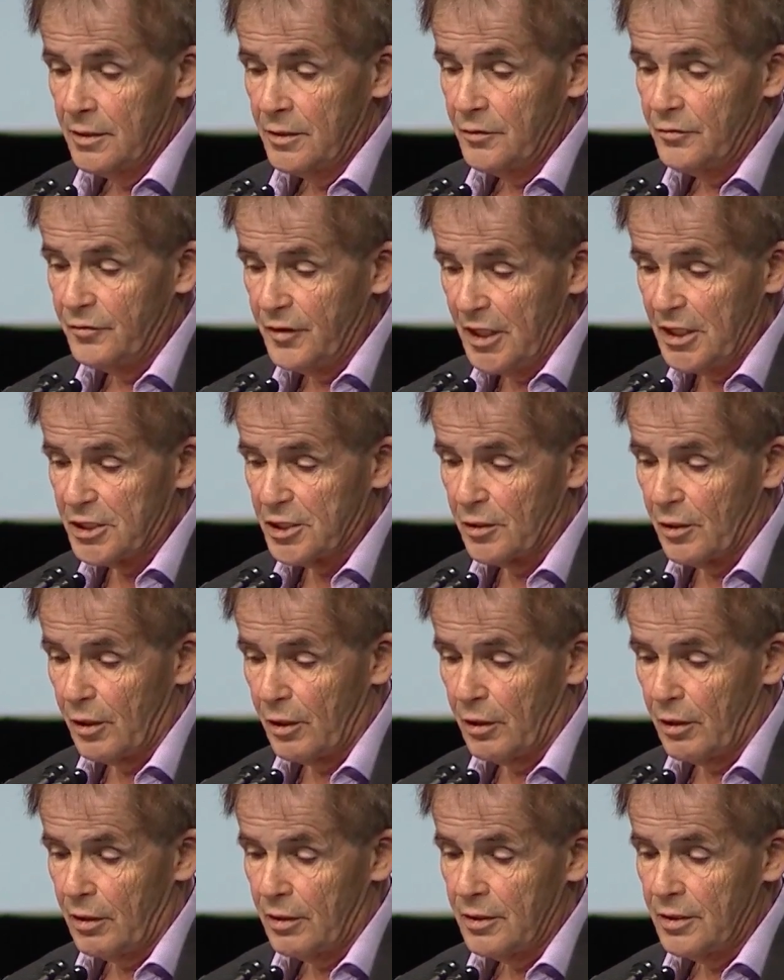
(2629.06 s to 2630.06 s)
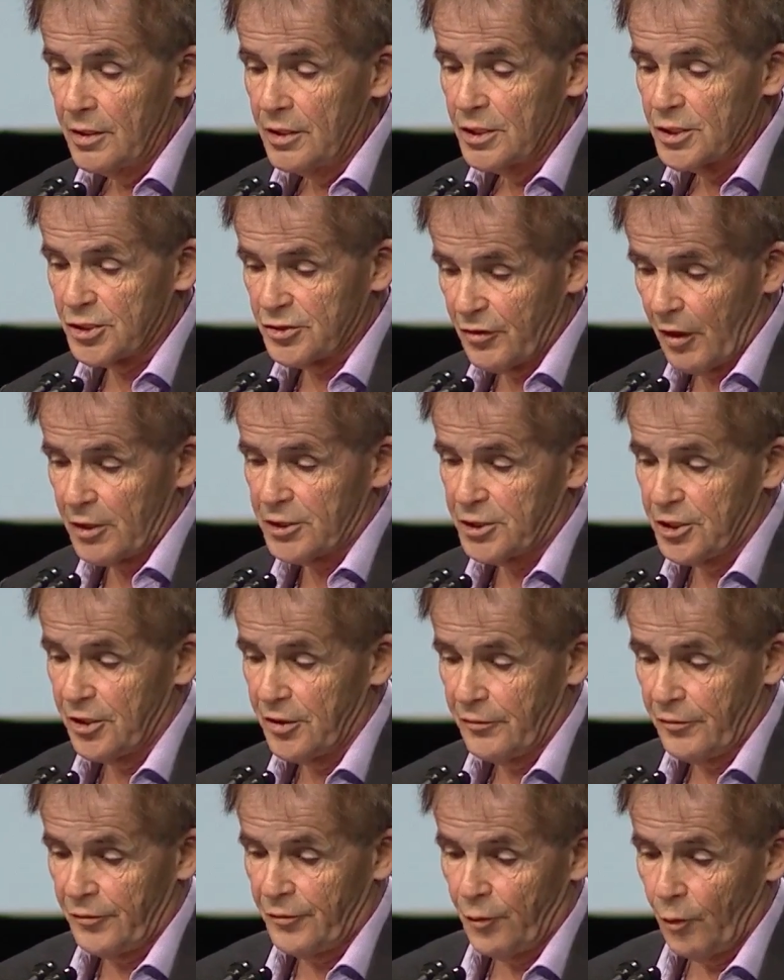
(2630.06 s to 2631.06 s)
regional structure
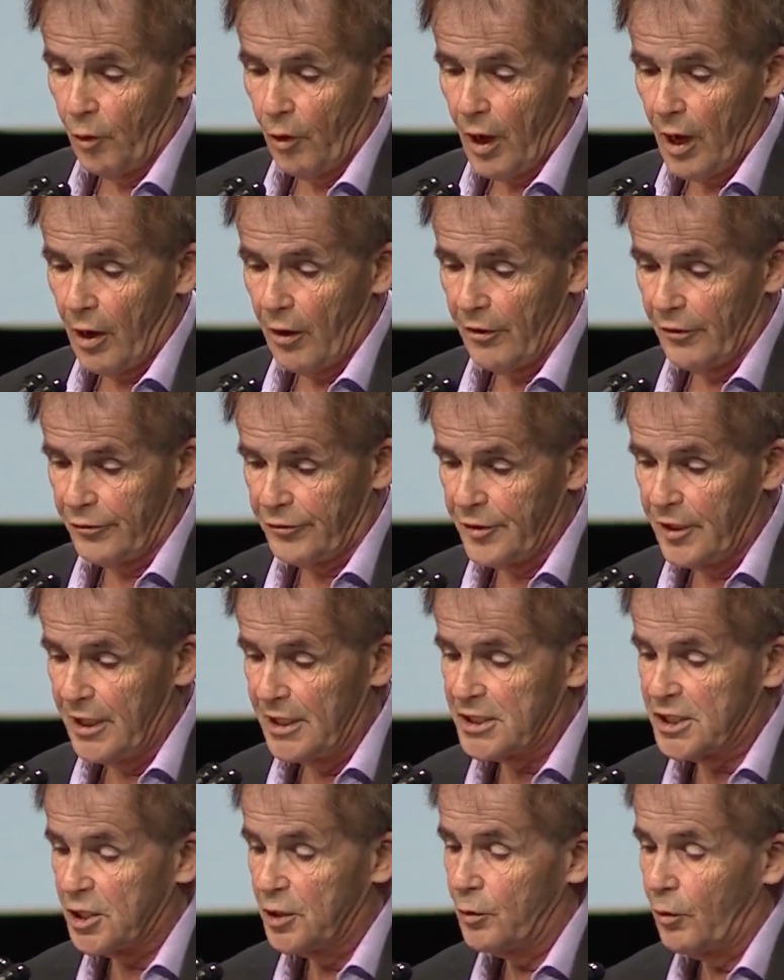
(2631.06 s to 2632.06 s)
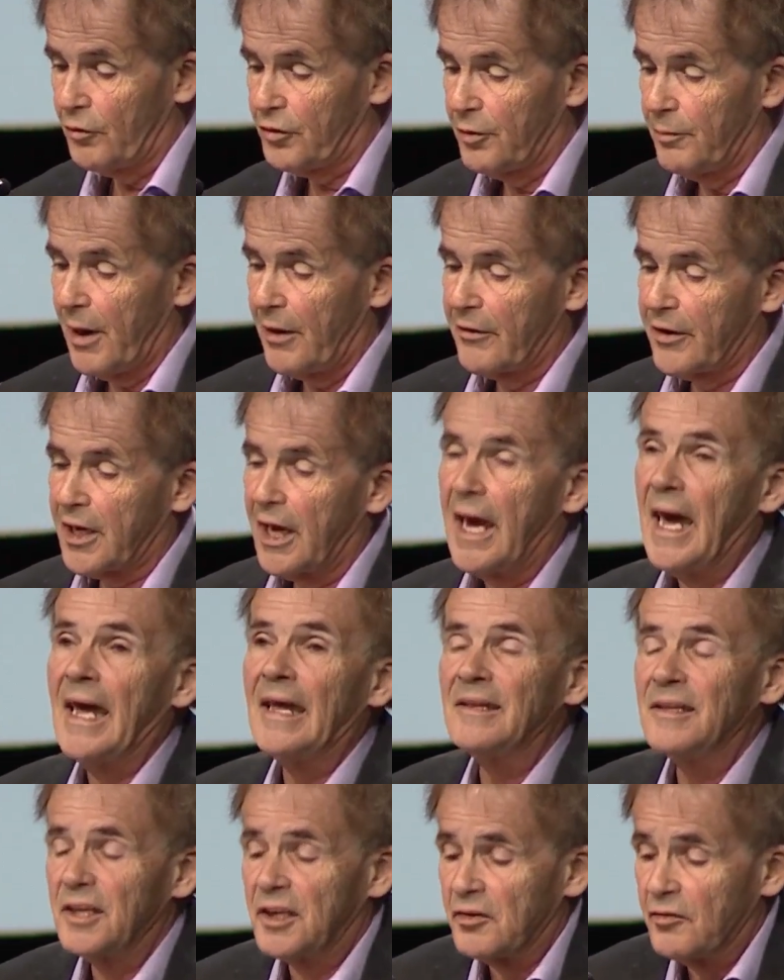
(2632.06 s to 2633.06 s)
for our affiliates in North America
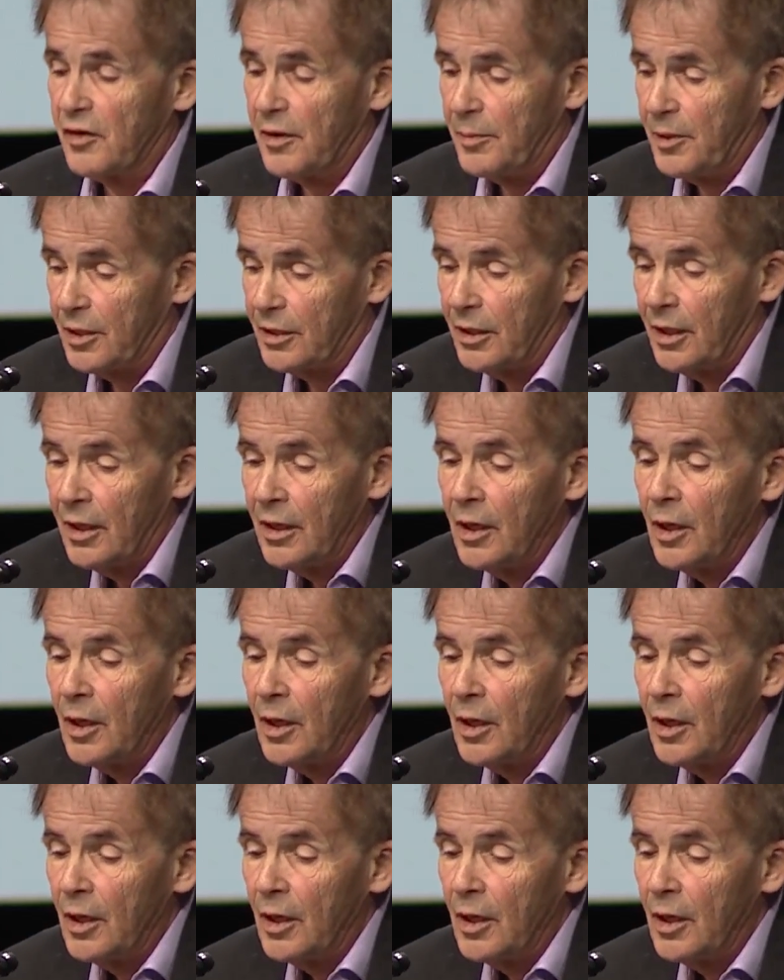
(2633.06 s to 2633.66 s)
and the Caribbean,